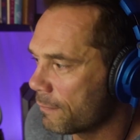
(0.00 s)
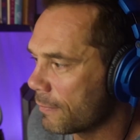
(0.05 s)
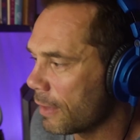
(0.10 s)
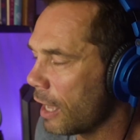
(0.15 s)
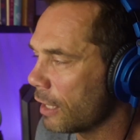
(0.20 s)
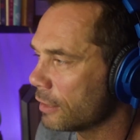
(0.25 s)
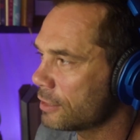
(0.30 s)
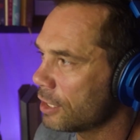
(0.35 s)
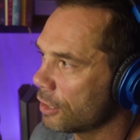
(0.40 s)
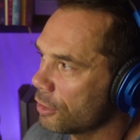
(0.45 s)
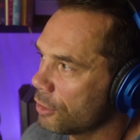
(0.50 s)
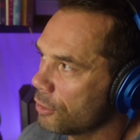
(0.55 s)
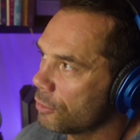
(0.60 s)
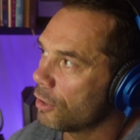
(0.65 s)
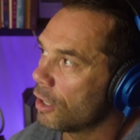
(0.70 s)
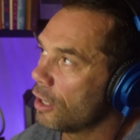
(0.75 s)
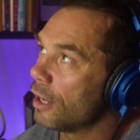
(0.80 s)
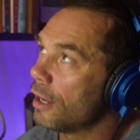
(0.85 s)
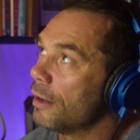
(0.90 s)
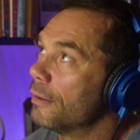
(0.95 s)
I'll tell
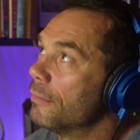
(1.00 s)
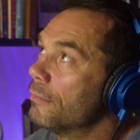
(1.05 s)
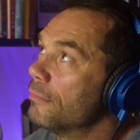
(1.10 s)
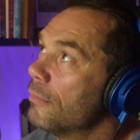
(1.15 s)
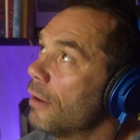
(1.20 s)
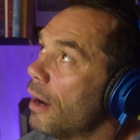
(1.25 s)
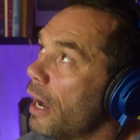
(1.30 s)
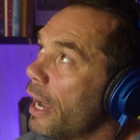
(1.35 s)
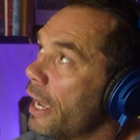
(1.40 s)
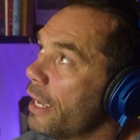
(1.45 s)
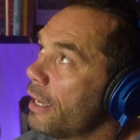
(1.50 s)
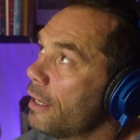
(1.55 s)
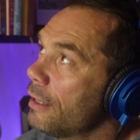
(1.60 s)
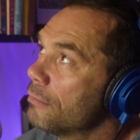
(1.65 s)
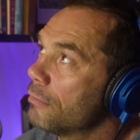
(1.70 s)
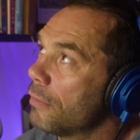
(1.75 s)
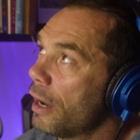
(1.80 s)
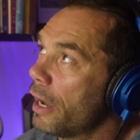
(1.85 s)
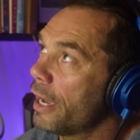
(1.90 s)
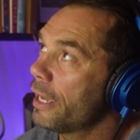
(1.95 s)
you,
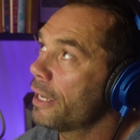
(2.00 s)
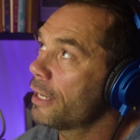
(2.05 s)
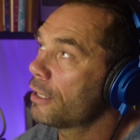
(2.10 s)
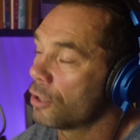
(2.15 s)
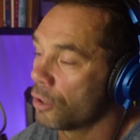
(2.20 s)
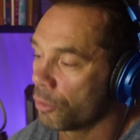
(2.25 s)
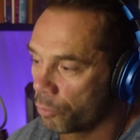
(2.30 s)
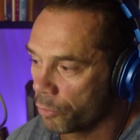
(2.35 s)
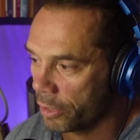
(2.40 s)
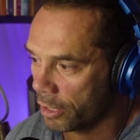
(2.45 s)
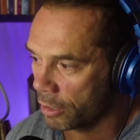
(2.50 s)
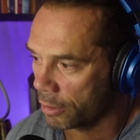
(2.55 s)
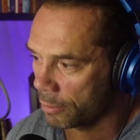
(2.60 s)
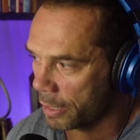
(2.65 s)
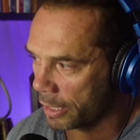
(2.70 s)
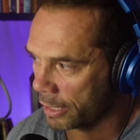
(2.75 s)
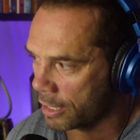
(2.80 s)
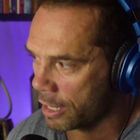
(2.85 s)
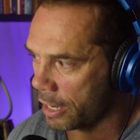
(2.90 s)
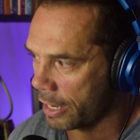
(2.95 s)
my career,
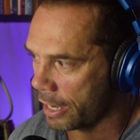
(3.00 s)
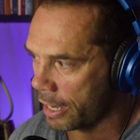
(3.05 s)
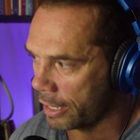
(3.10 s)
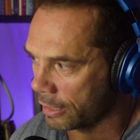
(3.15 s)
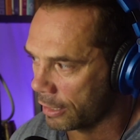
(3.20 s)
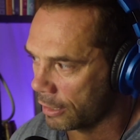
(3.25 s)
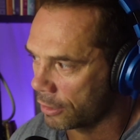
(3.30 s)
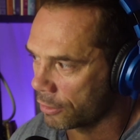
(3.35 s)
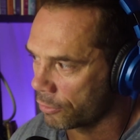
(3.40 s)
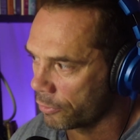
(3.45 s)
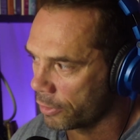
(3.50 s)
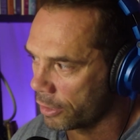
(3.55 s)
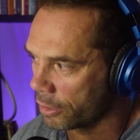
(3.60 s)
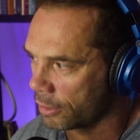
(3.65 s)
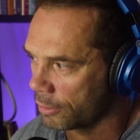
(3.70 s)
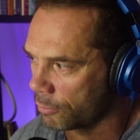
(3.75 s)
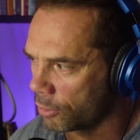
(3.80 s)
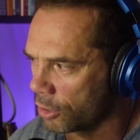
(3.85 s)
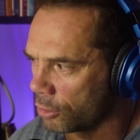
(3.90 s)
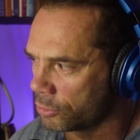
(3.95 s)
my kayaking
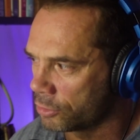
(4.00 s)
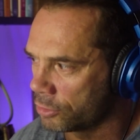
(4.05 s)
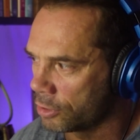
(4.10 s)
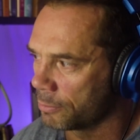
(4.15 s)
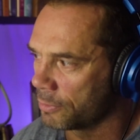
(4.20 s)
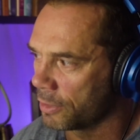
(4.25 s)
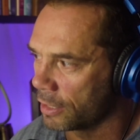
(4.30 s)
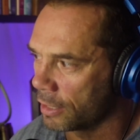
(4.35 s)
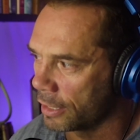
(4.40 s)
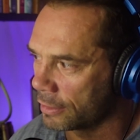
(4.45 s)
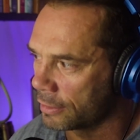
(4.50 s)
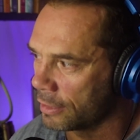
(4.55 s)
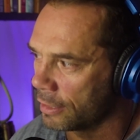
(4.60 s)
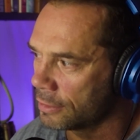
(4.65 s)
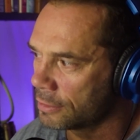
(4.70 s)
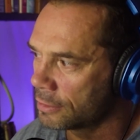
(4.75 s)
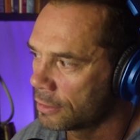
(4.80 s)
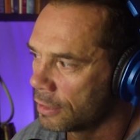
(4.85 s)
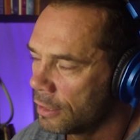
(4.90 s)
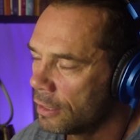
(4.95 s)
career goes something like
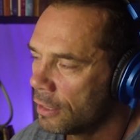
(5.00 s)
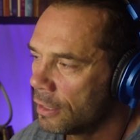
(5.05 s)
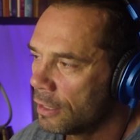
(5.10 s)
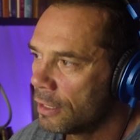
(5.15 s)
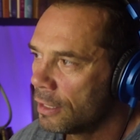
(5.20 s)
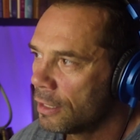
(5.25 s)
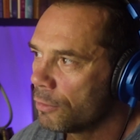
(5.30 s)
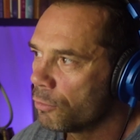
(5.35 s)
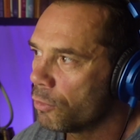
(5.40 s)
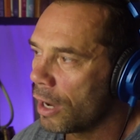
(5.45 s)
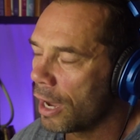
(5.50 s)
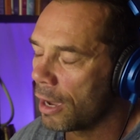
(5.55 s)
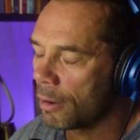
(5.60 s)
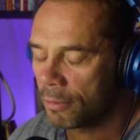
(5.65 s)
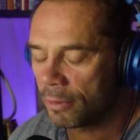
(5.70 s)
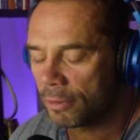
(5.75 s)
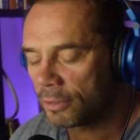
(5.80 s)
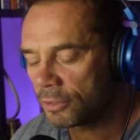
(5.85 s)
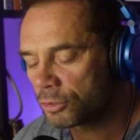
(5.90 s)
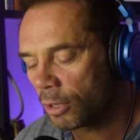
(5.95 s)
this. I
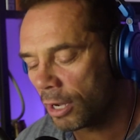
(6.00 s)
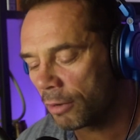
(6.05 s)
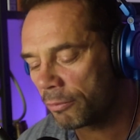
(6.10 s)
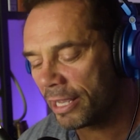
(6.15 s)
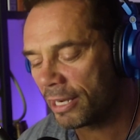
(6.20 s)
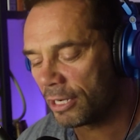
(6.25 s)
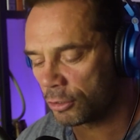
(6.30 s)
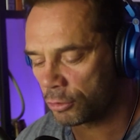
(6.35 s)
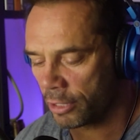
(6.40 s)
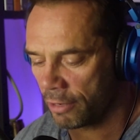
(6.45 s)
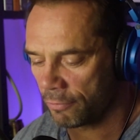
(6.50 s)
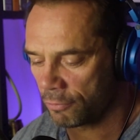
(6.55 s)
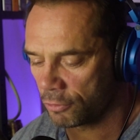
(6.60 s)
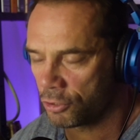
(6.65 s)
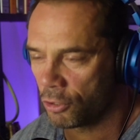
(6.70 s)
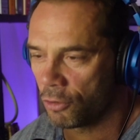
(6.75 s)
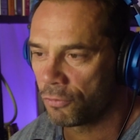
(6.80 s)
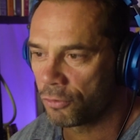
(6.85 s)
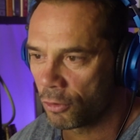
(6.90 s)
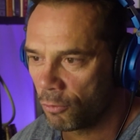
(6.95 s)
ran a travel
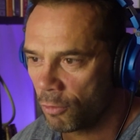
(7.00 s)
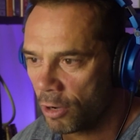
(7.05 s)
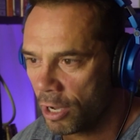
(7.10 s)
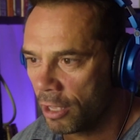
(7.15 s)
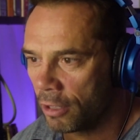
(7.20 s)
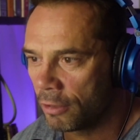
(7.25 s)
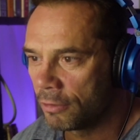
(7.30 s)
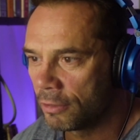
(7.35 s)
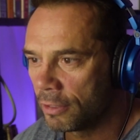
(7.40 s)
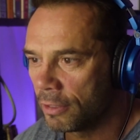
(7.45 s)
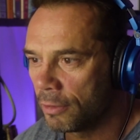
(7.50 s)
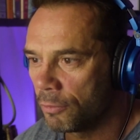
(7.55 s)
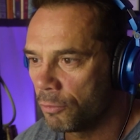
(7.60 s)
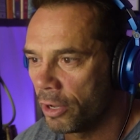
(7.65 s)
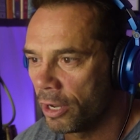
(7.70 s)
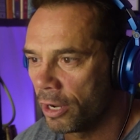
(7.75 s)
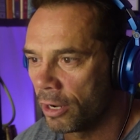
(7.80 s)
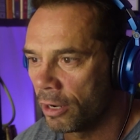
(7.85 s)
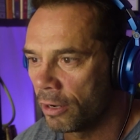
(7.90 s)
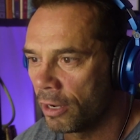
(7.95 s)
show for a while
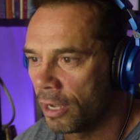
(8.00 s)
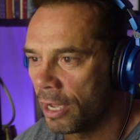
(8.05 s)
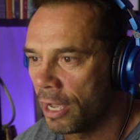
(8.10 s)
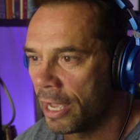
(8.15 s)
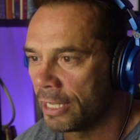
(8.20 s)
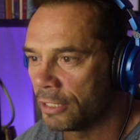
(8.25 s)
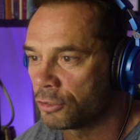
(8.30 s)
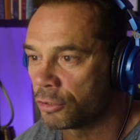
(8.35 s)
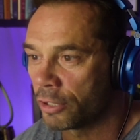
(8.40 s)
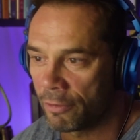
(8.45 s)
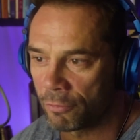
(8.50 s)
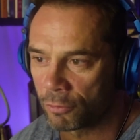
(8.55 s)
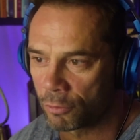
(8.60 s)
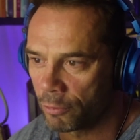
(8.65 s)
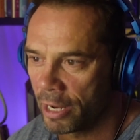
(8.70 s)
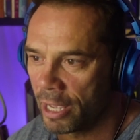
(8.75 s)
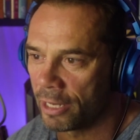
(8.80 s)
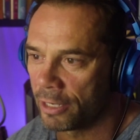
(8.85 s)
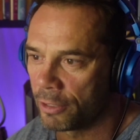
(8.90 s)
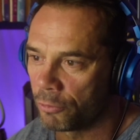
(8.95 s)
where I traveled
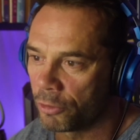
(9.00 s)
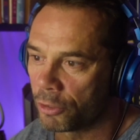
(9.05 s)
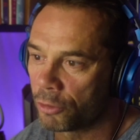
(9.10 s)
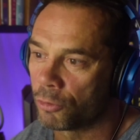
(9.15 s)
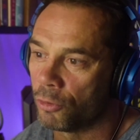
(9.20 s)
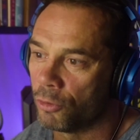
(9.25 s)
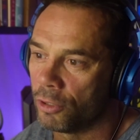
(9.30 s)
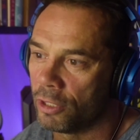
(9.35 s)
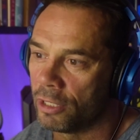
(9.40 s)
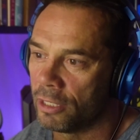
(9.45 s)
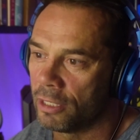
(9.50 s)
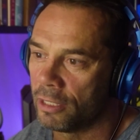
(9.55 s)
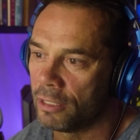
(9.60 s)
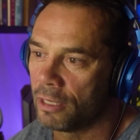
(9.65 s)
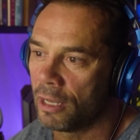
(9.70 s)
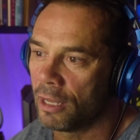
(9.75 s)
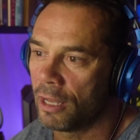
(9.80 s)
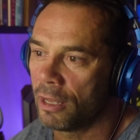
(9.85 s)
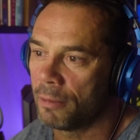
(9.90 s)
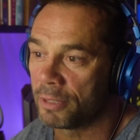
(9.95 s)
around and recruited
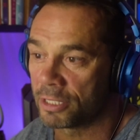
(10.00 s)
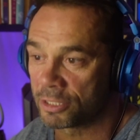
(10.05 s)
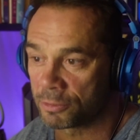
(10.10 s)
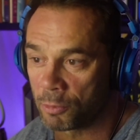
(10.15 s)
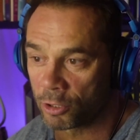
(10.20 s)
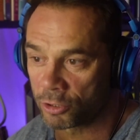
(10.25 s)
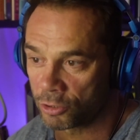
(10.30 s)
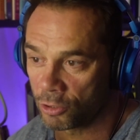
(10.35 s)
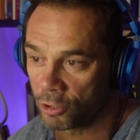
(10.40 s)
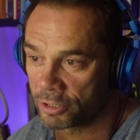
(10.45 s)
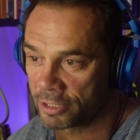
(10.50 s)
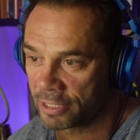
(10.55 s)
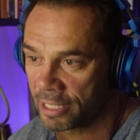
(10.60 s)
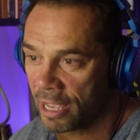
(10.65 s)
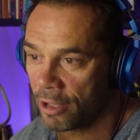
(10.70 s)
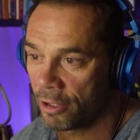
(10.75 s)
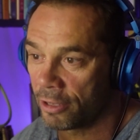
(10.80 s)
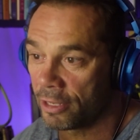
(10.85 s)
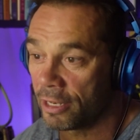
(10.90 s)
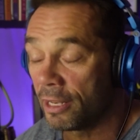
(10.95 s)
mixed martial arts
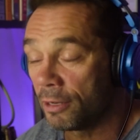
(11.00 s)
talent.